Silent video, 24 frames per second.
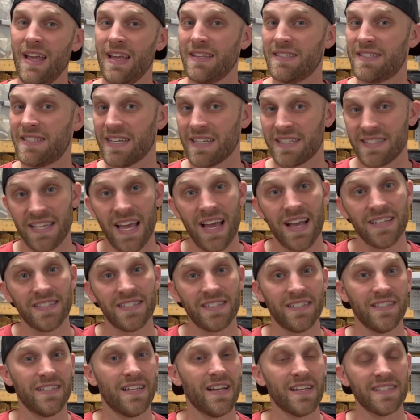And success
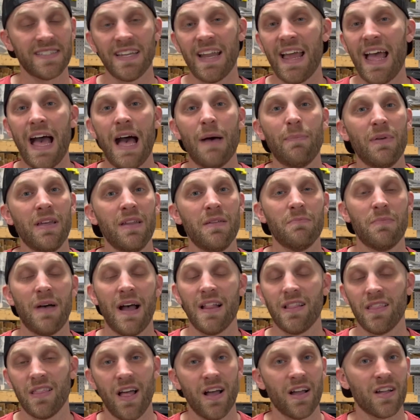doesn't happen by
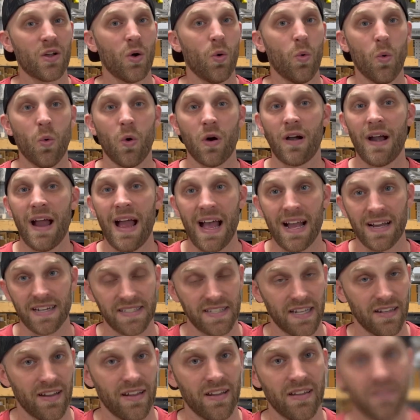luck or
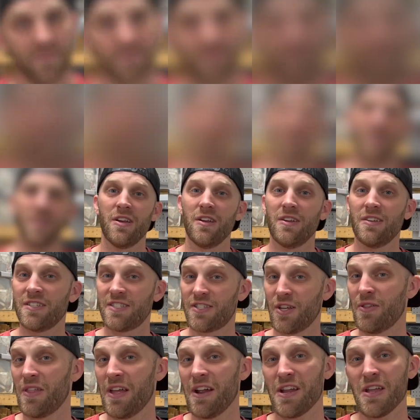accident. So
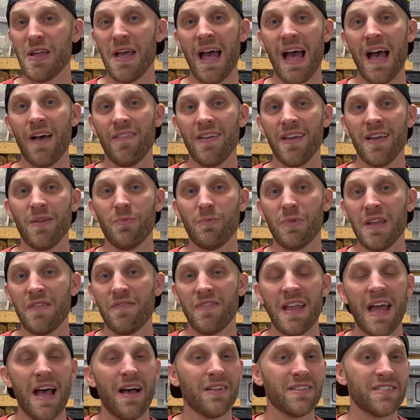there you have it. We've
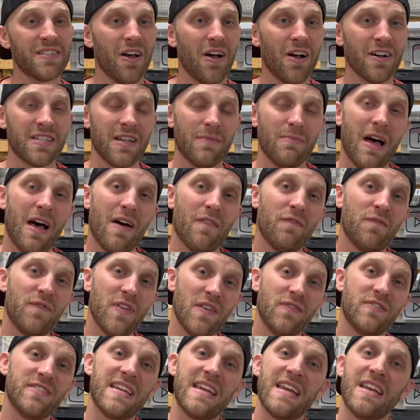now talked about
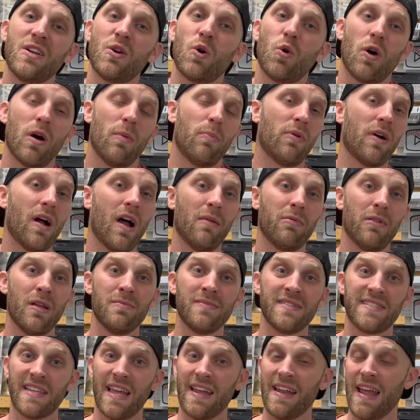15 core problems
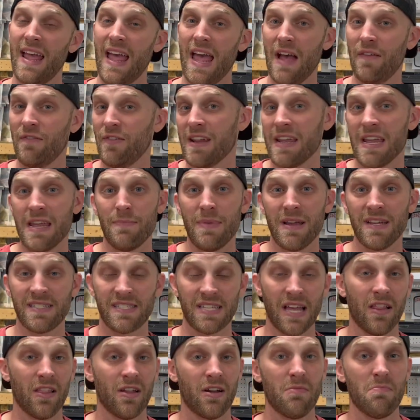that every eBay
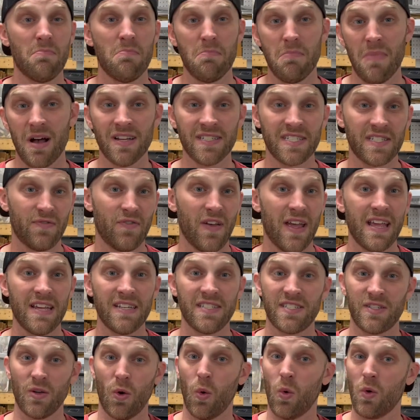seller must face
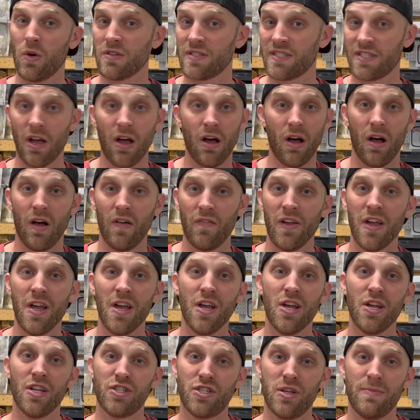or solve
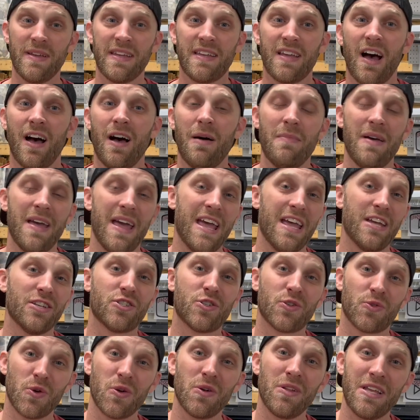to become a
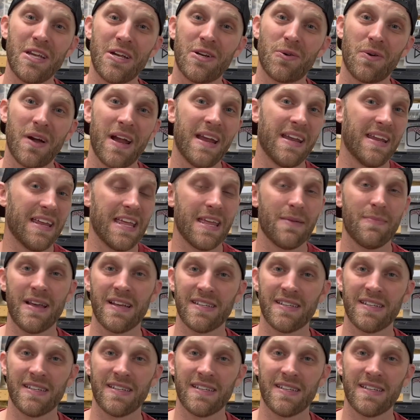truly great eBay